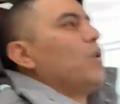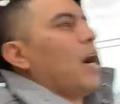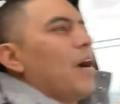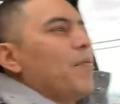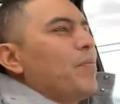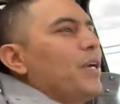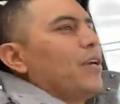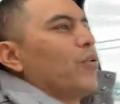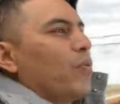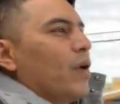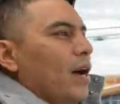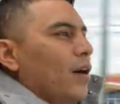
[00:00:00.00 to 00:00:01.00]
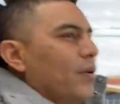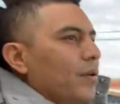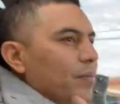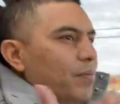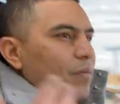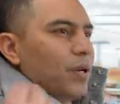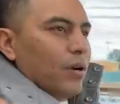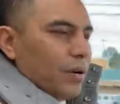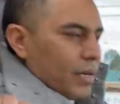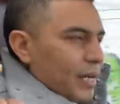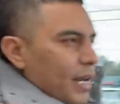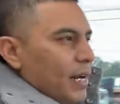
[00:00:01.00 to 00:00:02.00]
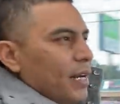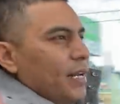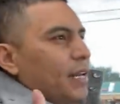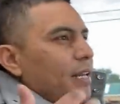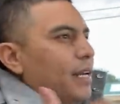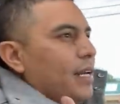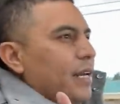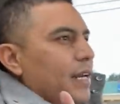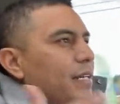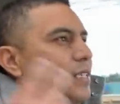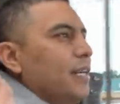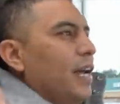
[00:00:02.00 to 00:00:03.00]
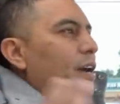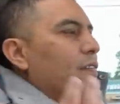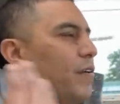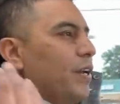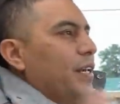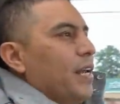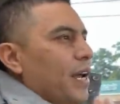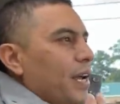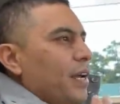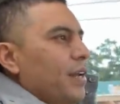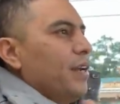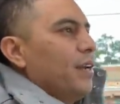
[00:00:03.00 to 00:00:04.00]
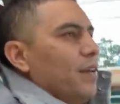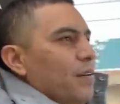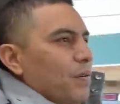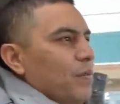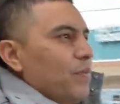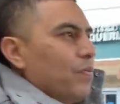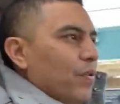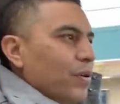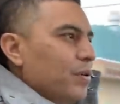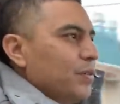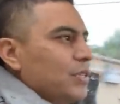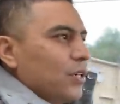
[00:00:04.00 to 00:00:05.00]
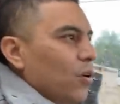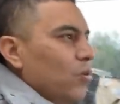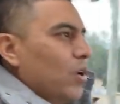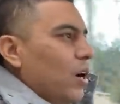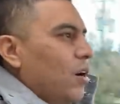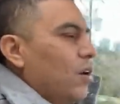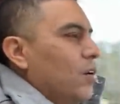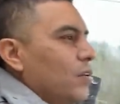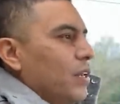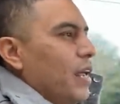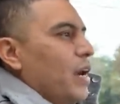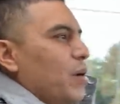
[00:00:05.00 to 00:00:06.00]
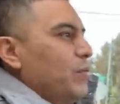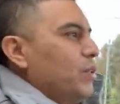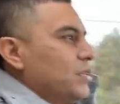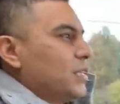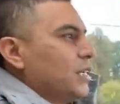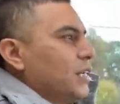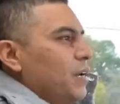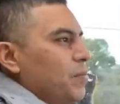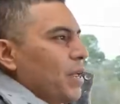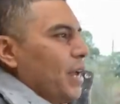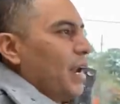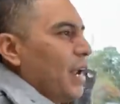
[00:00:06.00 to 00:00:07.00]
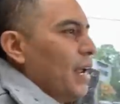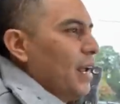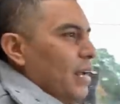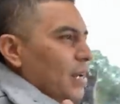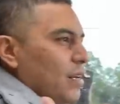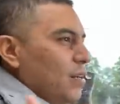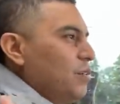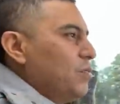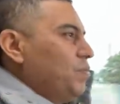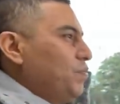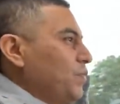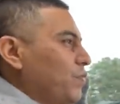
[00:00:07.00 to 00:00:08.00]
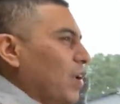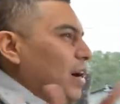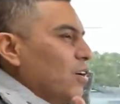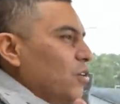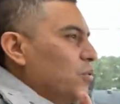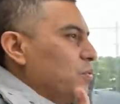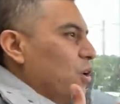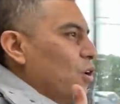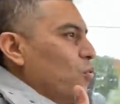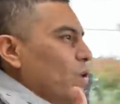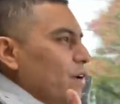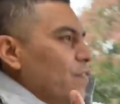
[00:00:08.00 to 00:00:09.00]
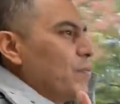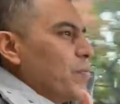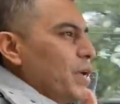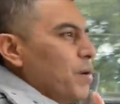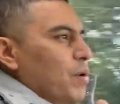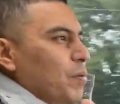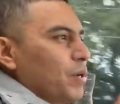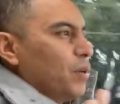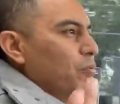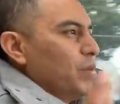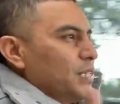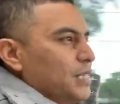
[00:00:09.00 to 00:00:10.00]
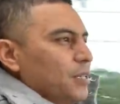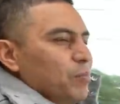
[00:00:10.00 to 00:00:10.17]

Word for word: I've been around Kelly and the kids every day so long that I'm used to them that if I go away from them, I'm gonna miss them